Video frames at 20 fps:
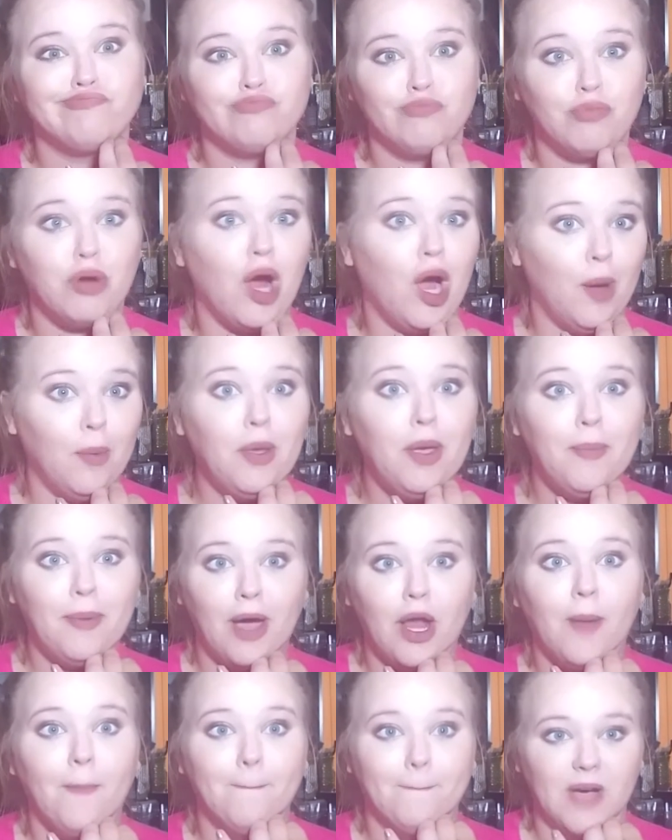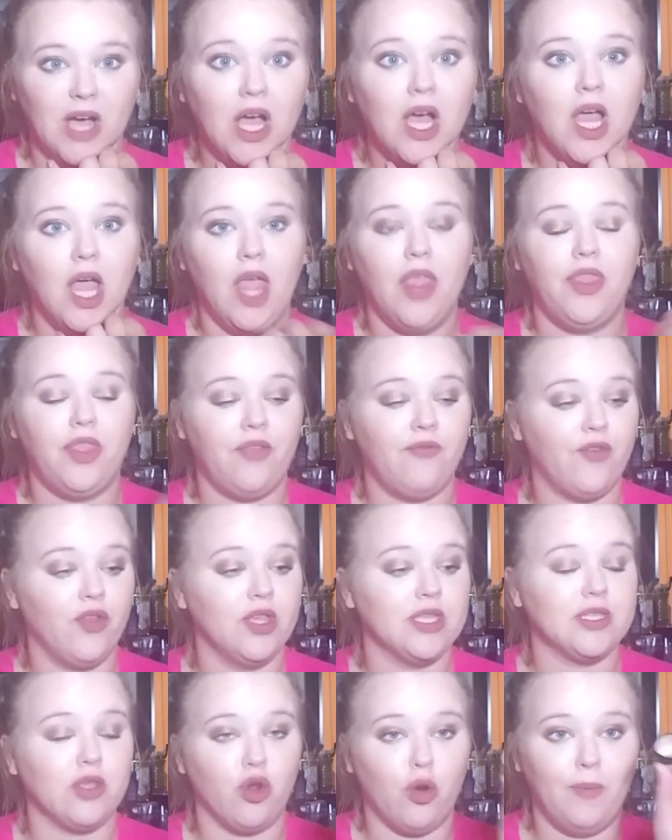probably about a month for
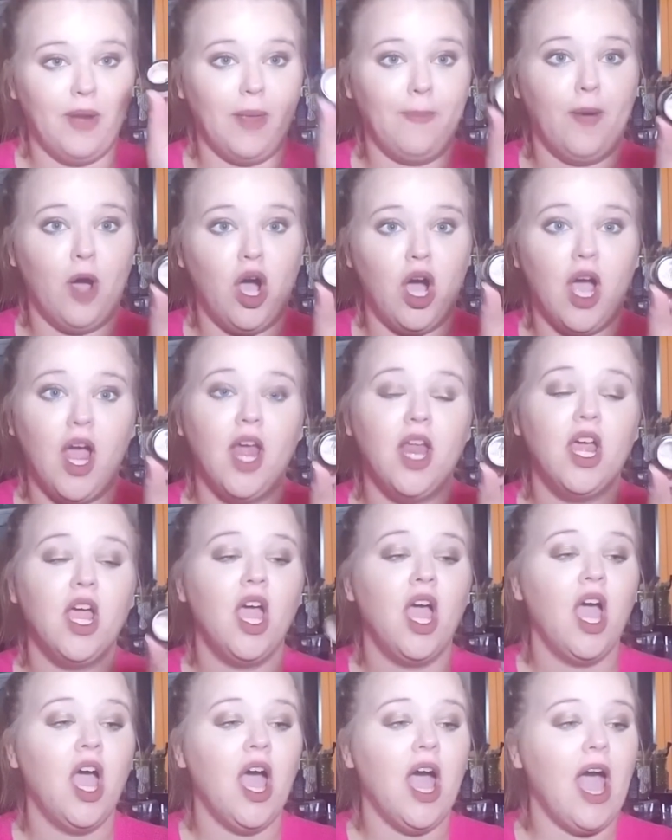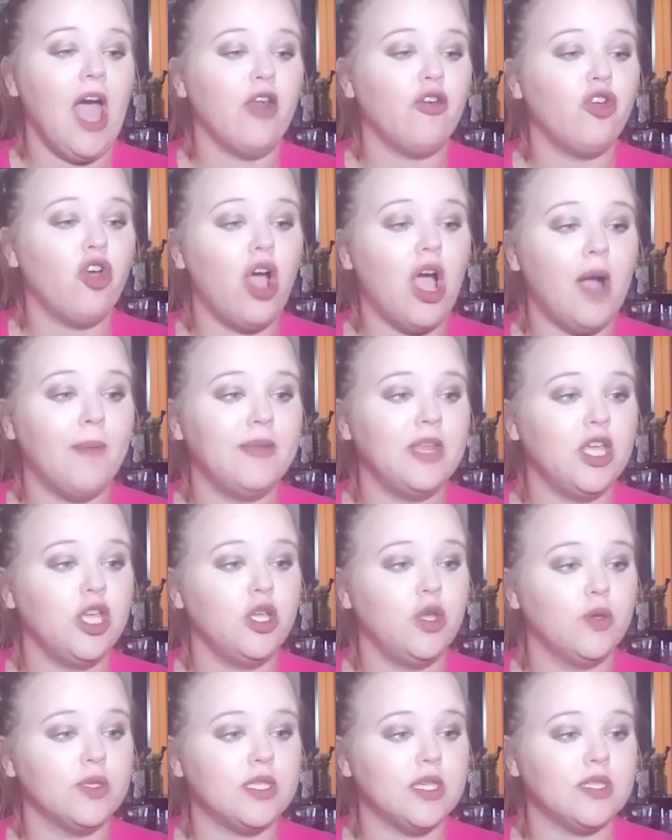this little bitty pot. I don't know how many
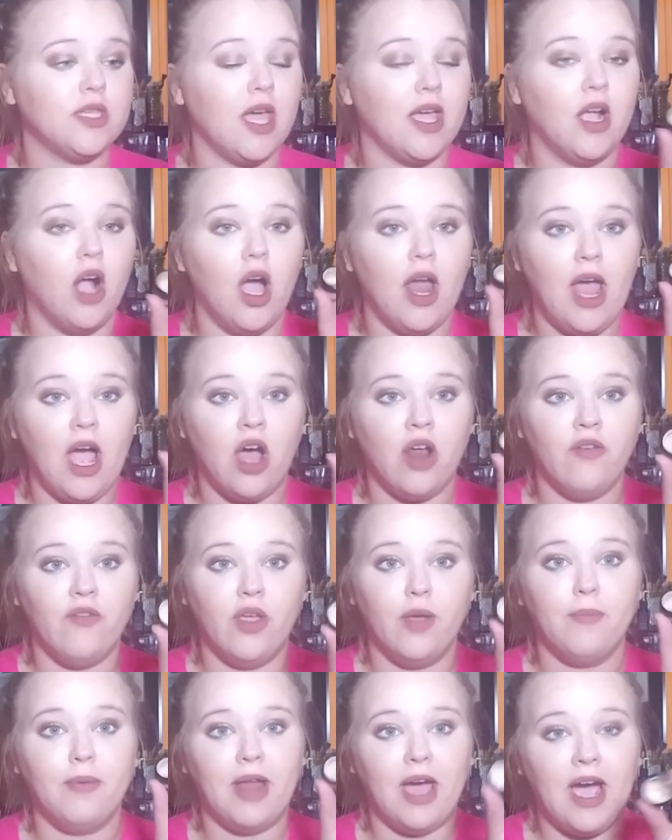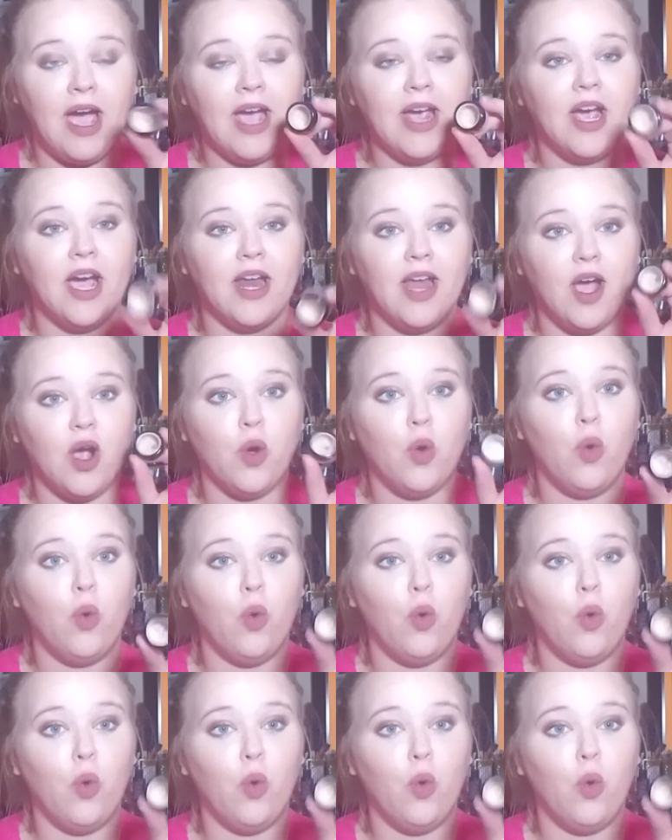uses I got out of it, but I got